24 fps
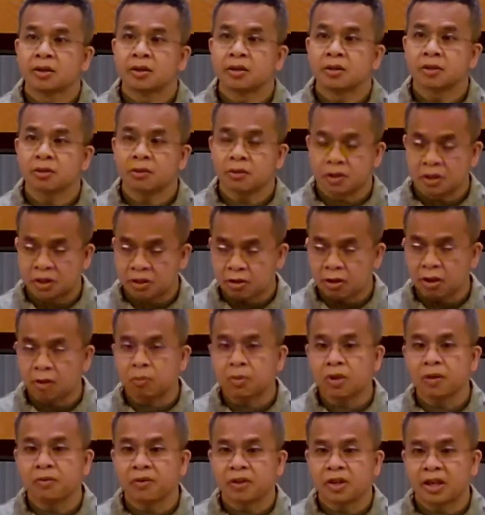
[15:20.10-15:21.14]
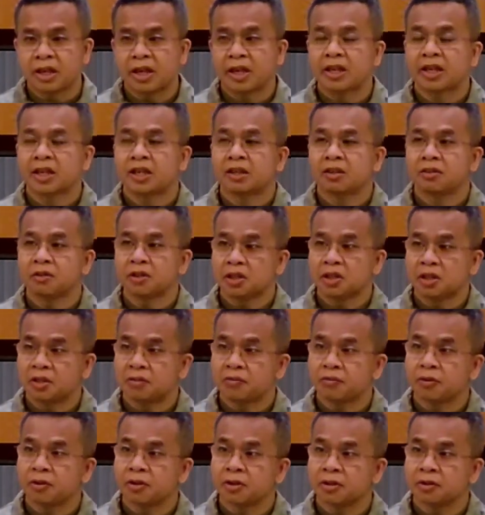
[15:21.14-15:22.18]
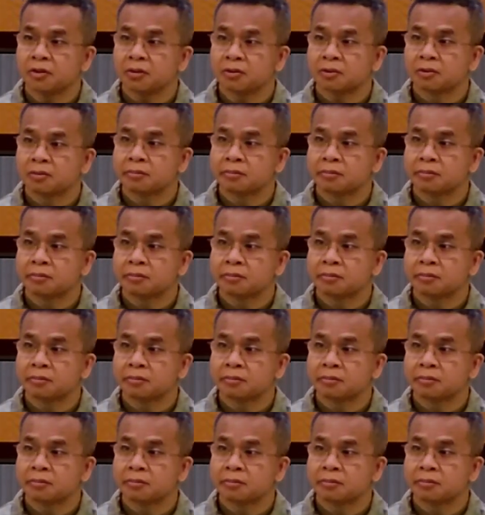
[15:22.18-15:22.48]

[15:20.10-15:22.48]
So in common way, I cannot eat for you.